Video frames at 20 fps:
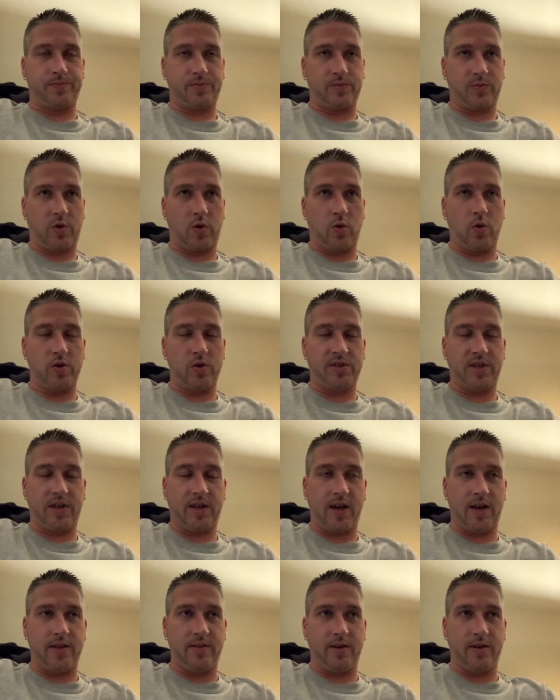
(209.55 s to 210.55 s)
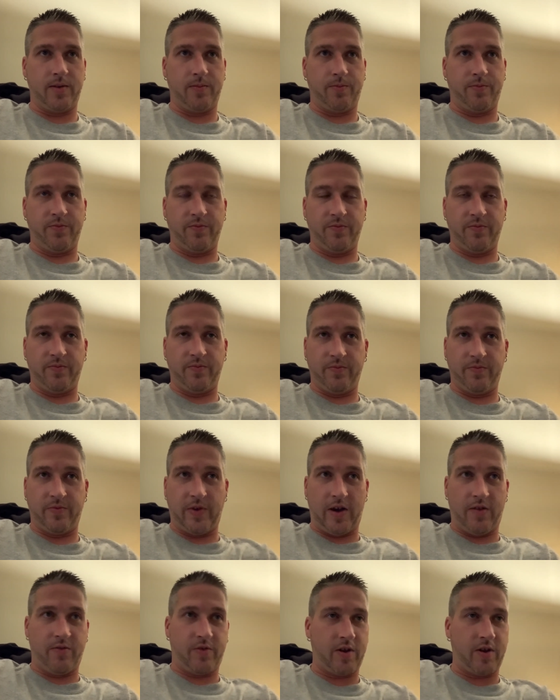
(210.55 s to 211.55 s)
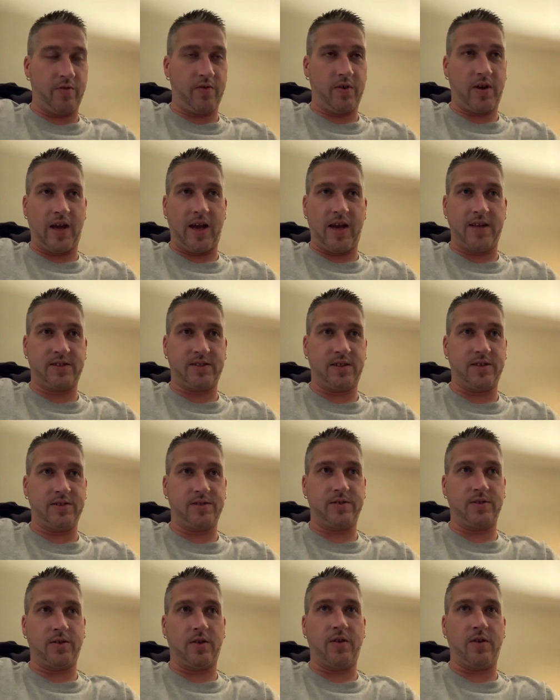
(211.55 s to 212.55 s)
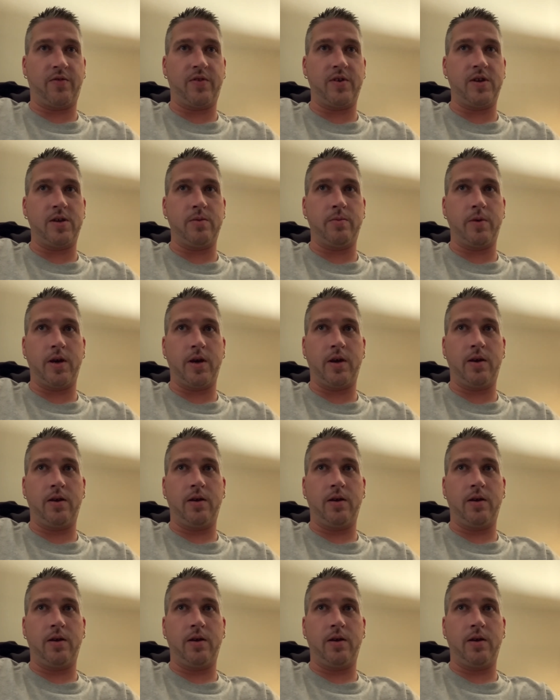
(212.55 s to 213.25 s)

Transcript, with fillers: Of course, I got the valve cover gaskets off of eBay.